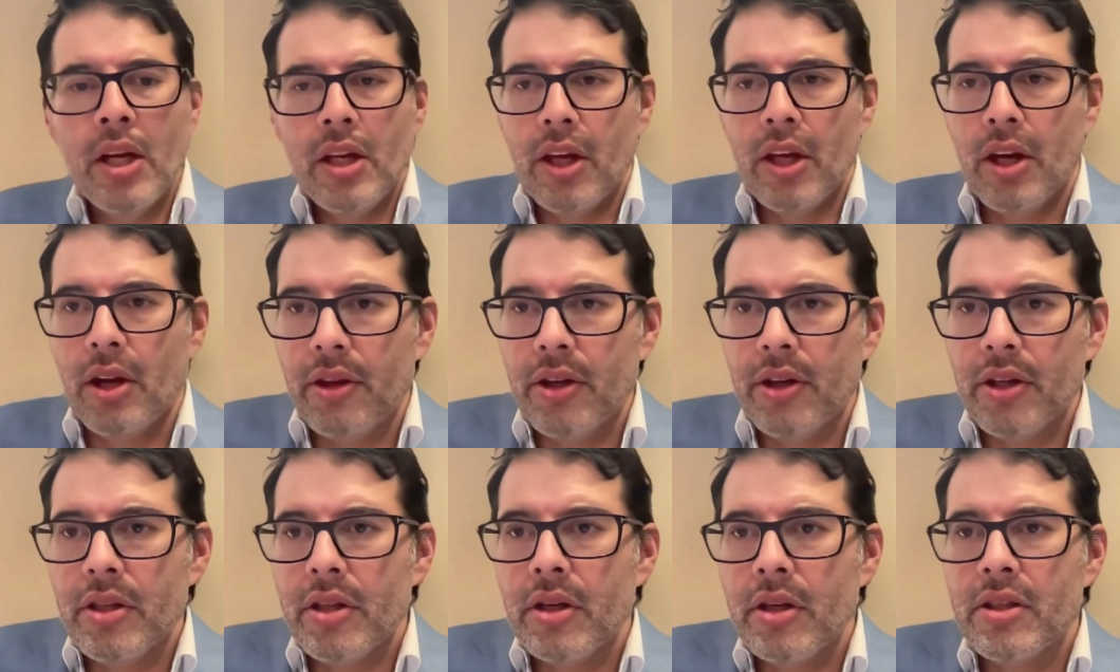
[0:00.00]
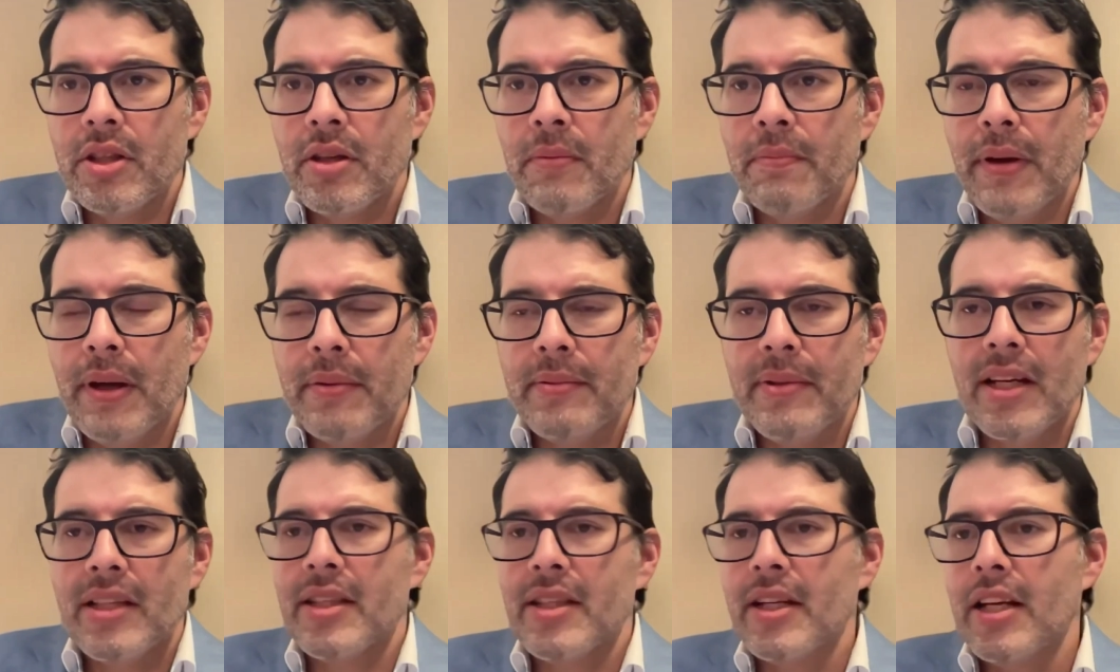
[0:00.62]
There's some
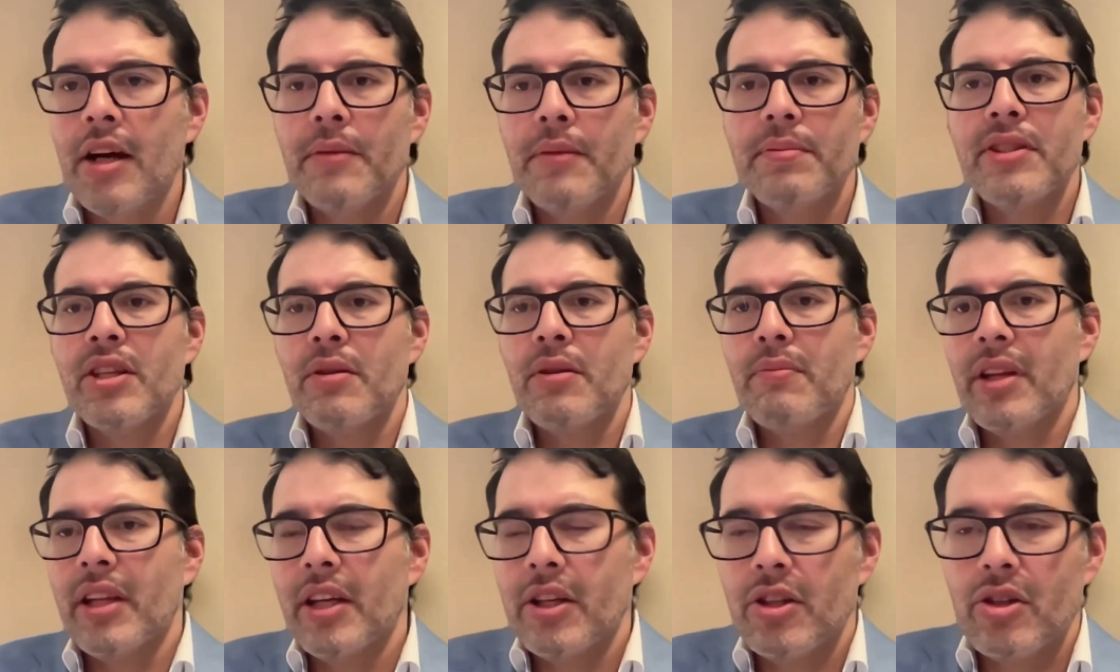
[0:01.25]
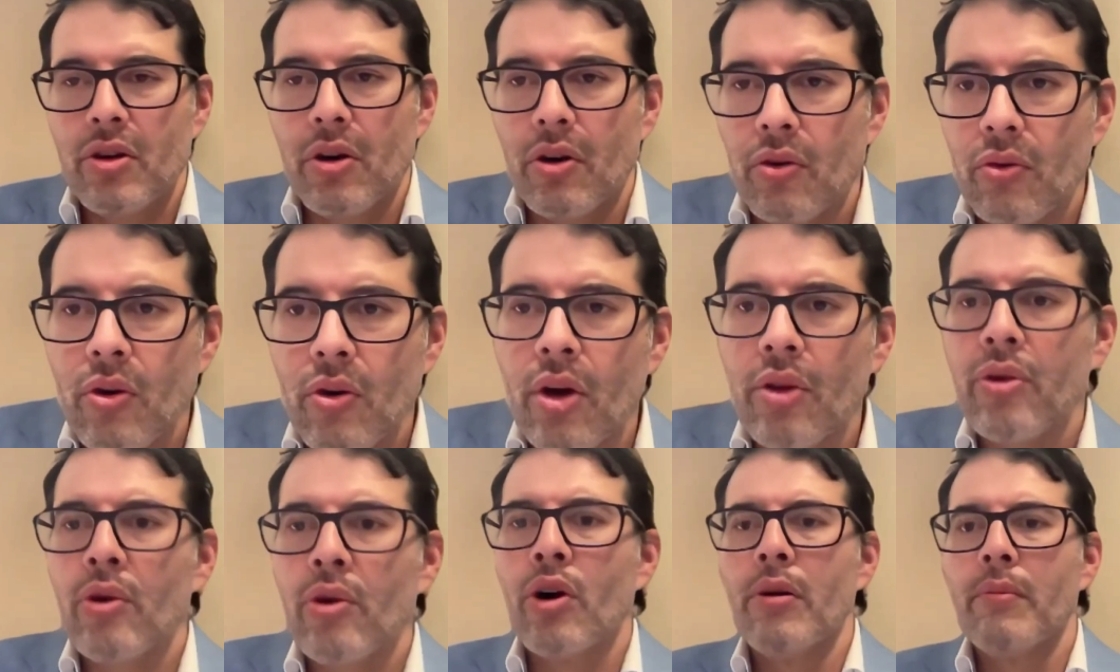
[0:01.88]
peptides that help stimulate your own
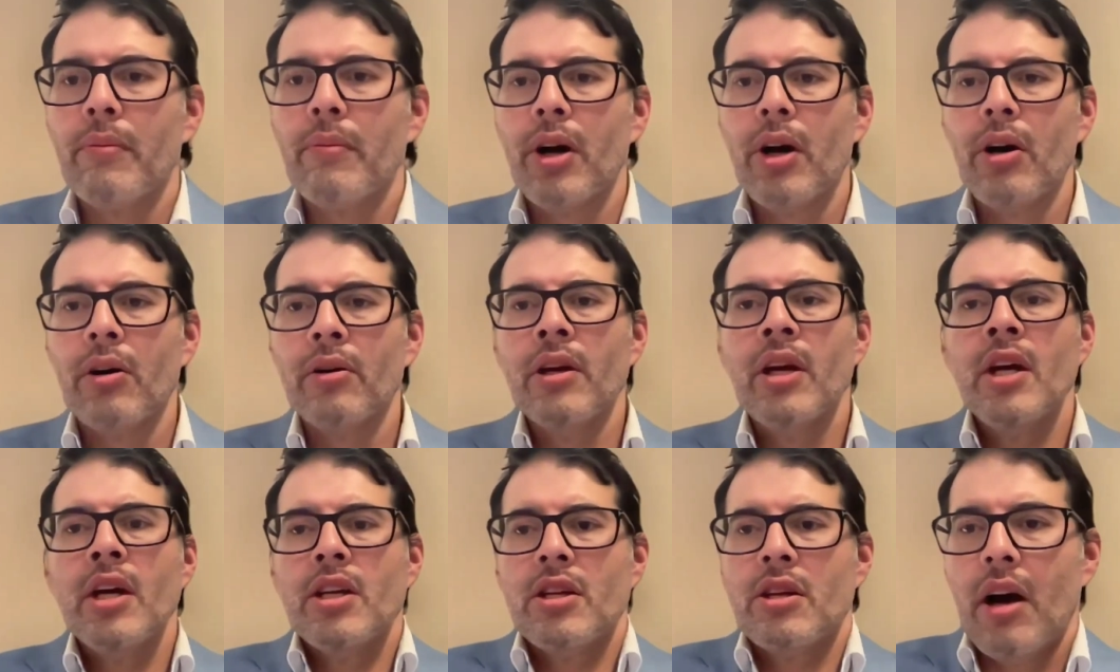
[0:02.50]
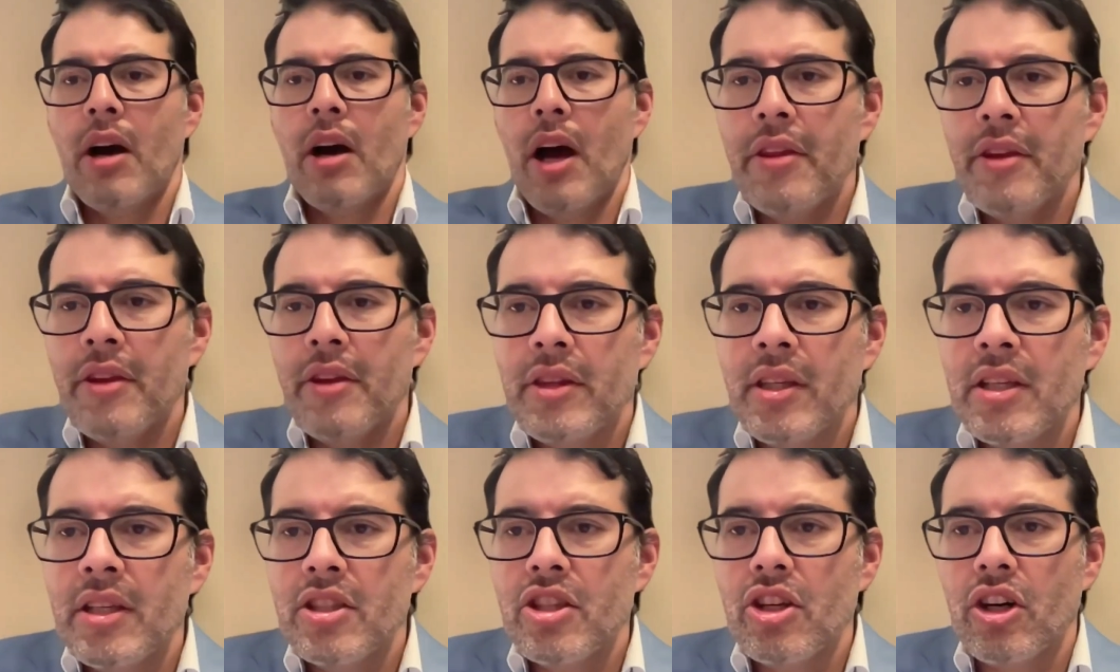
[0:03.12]
growth hormone, other
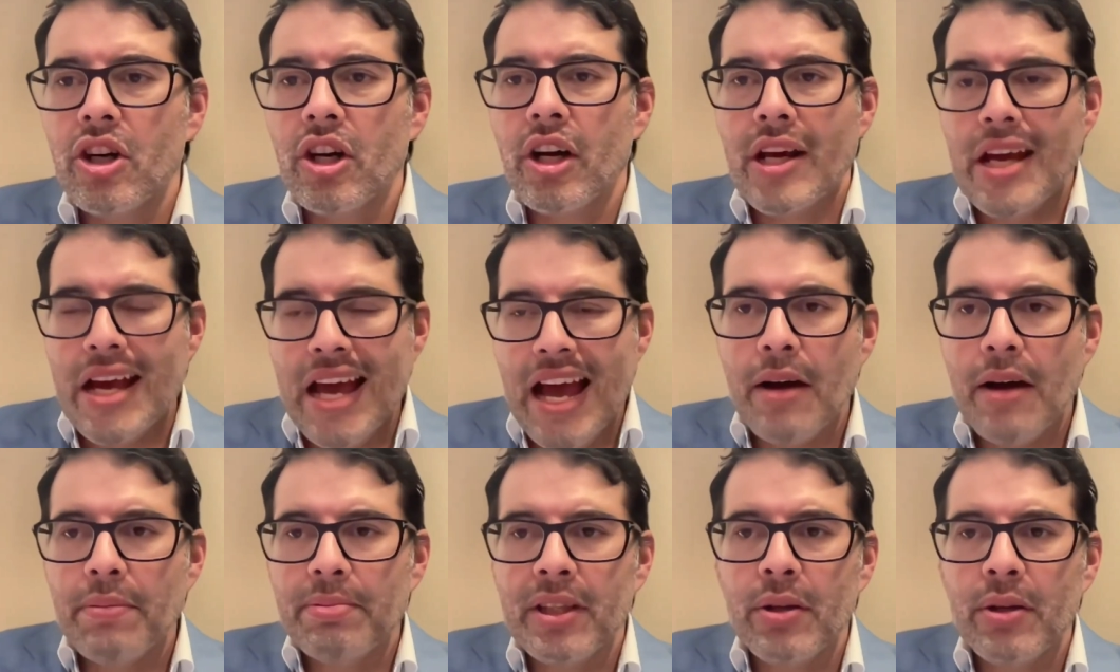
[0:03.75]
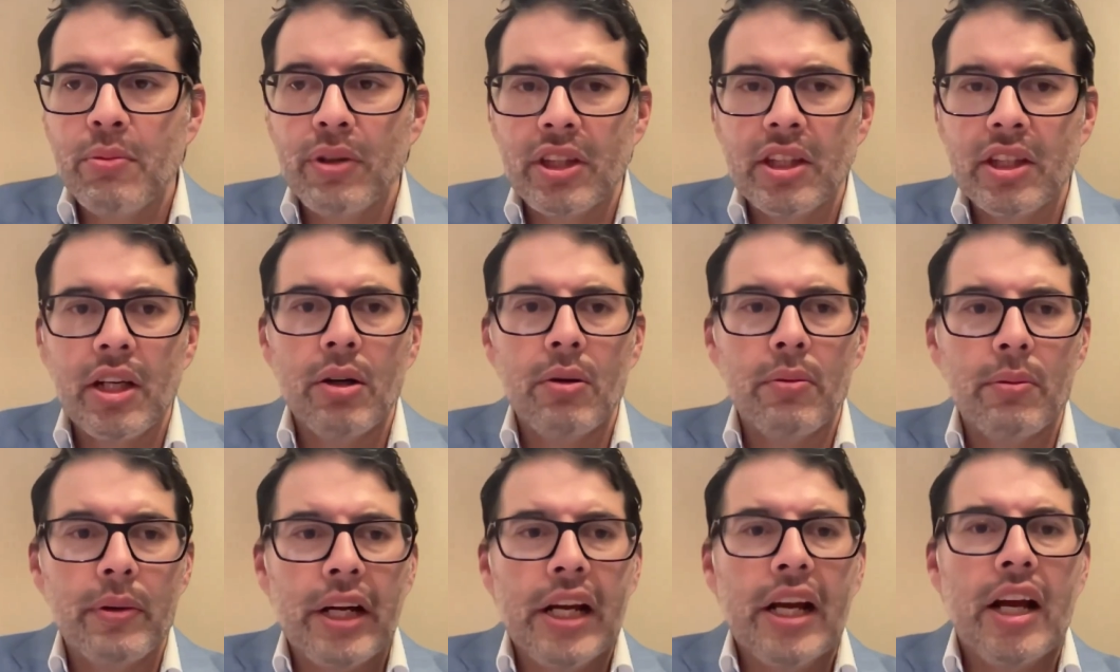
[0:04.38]
things that are going to help them with their
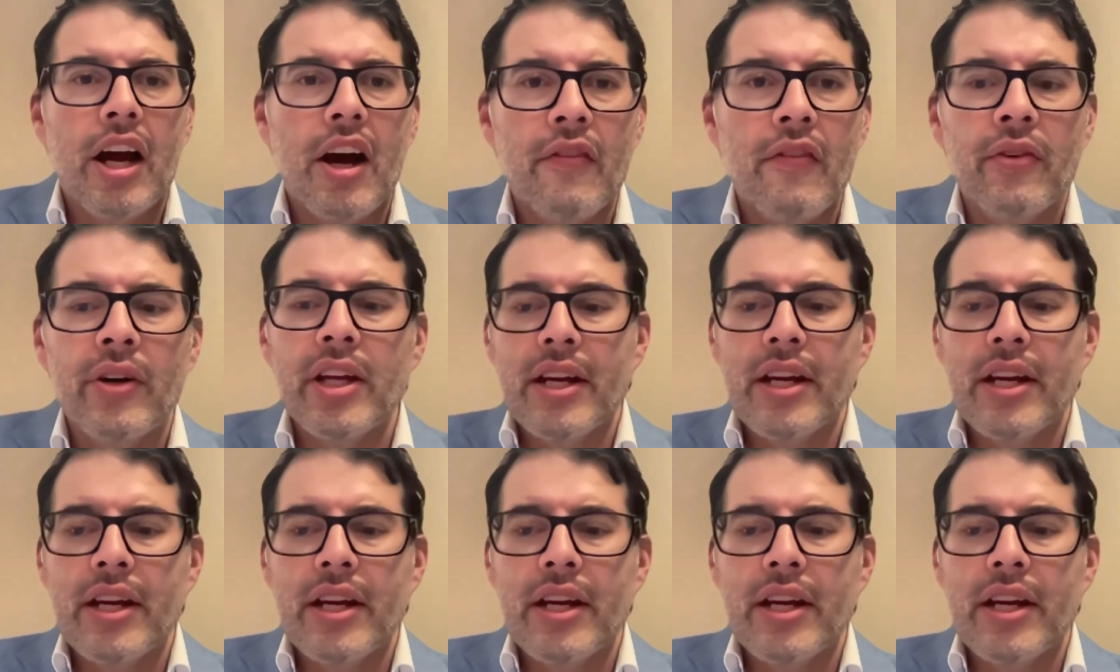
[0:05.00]
recovery.